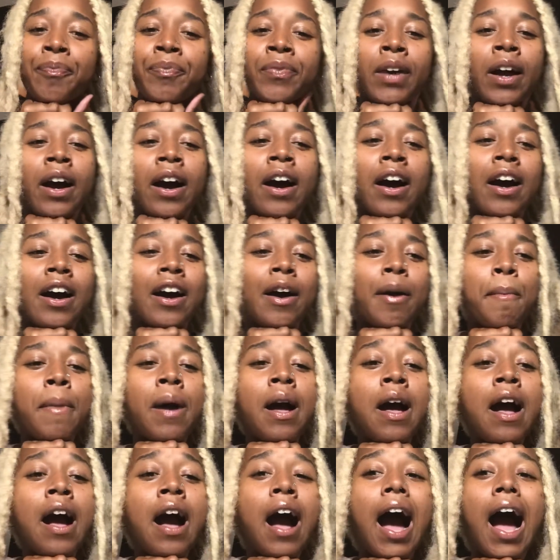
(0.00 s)
I
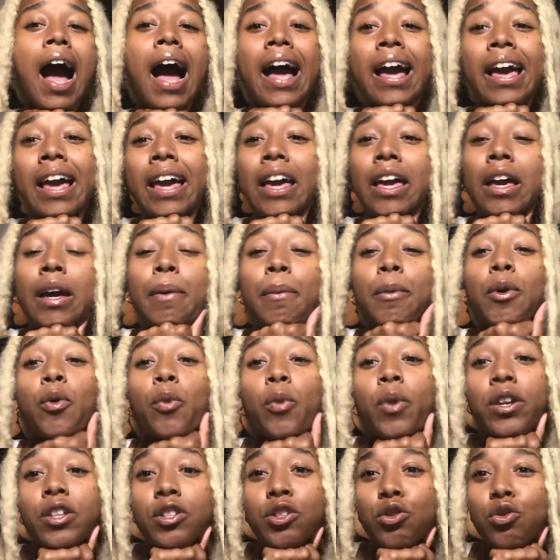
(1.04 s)
am
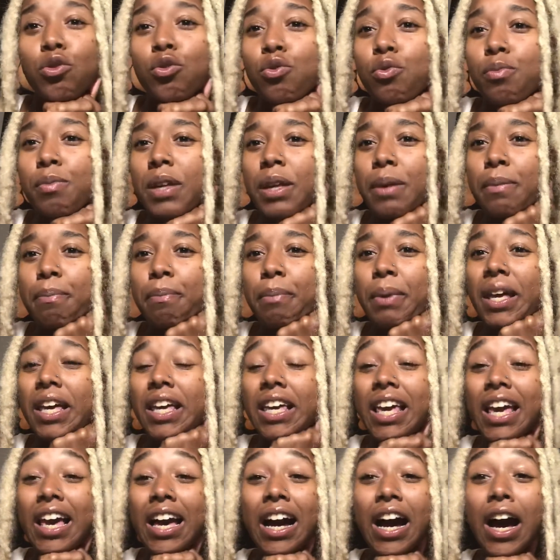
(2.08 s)
going to be
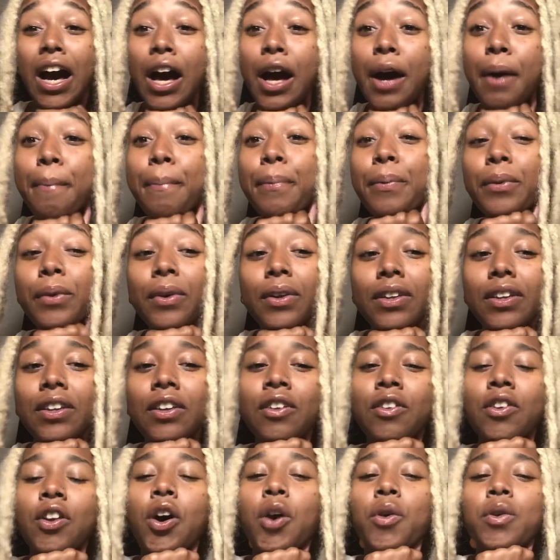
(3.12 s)
picking up,
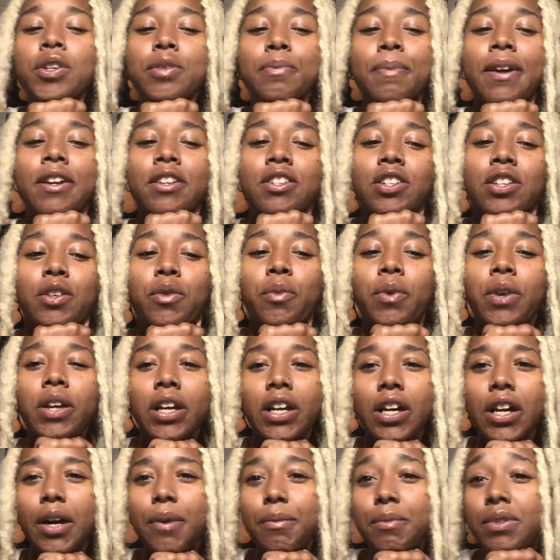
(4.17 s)
especially when it
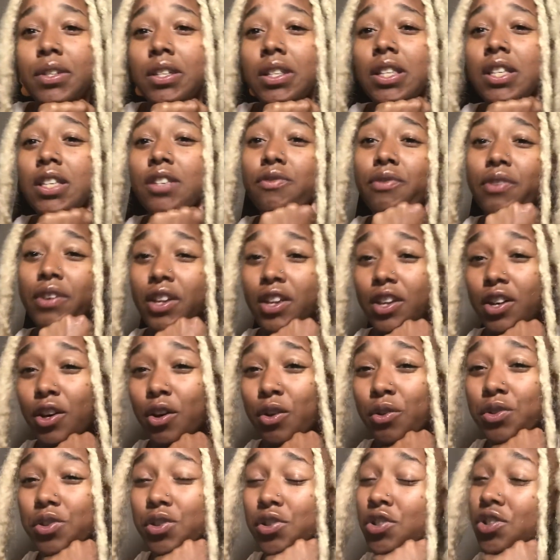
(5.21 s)
comes to these
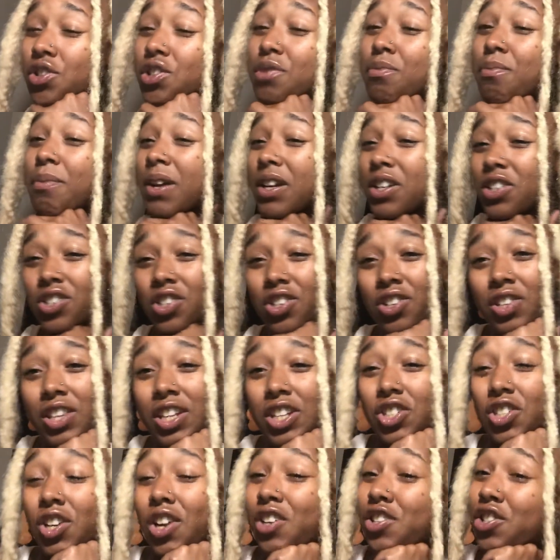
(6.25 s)
videos. So just make sure
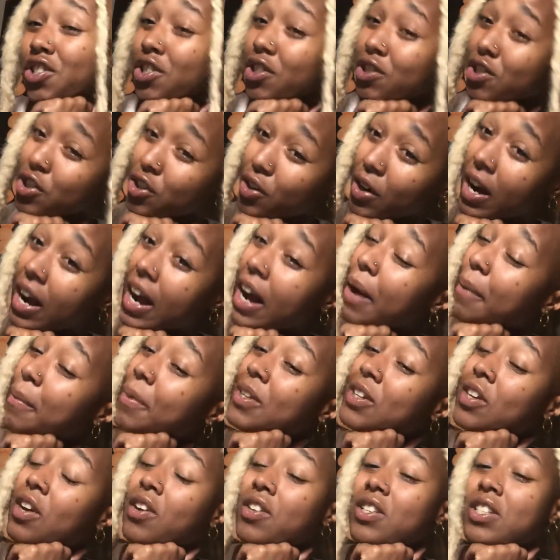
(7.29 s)
that y'all subscribe and
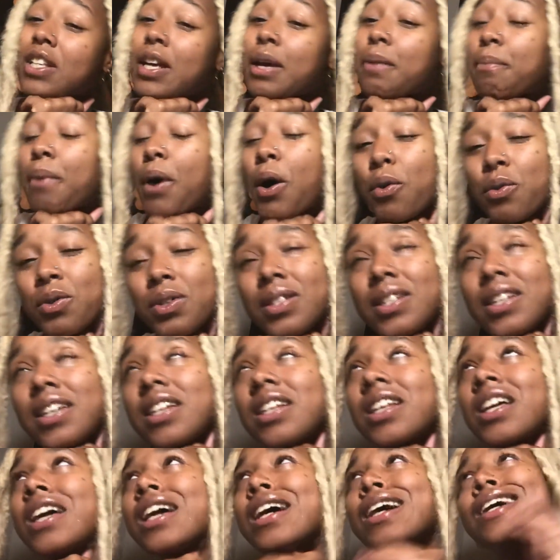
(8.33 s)
y'all stay
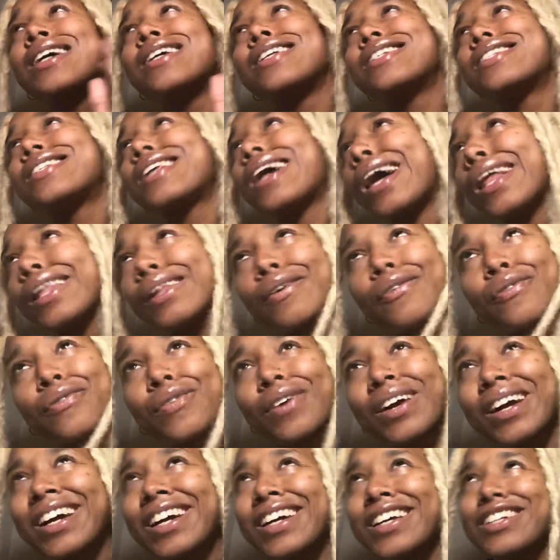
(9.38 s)
posted. Just tell a
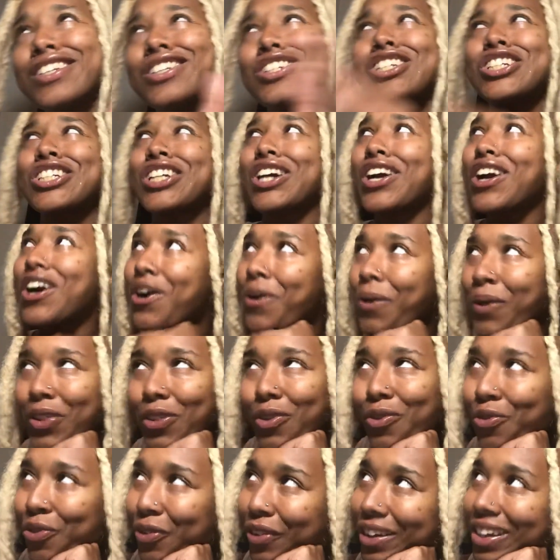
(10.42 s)
friend, share it with a
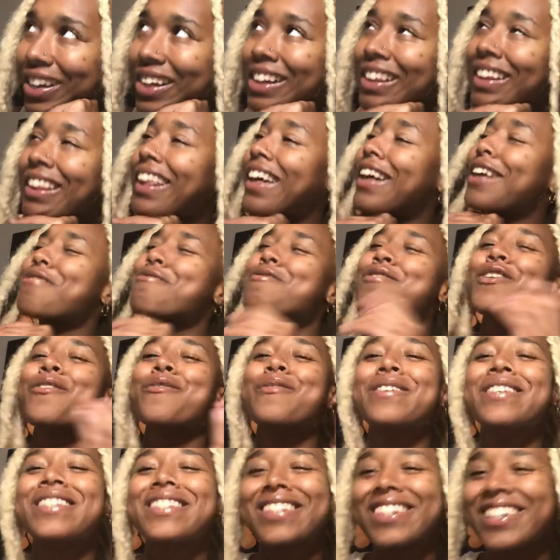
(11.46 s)
friend, let them know
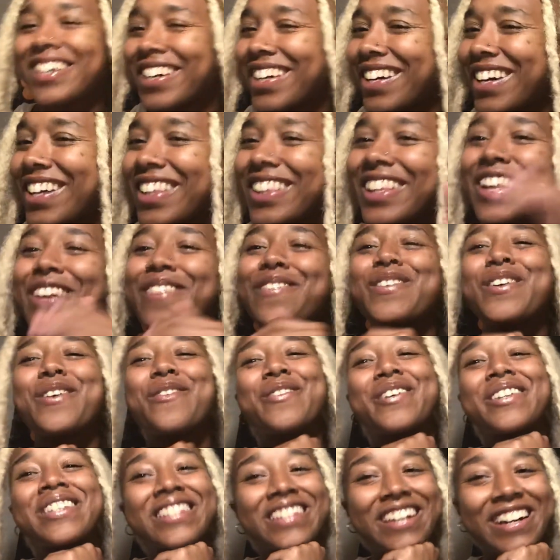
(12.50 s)
what's good, let them know
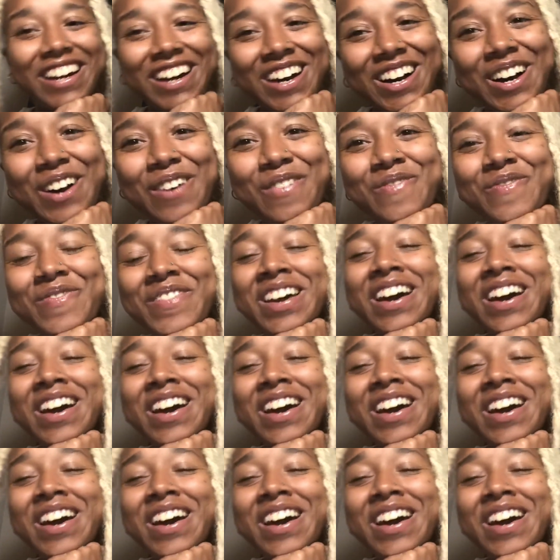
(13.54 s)
what's up.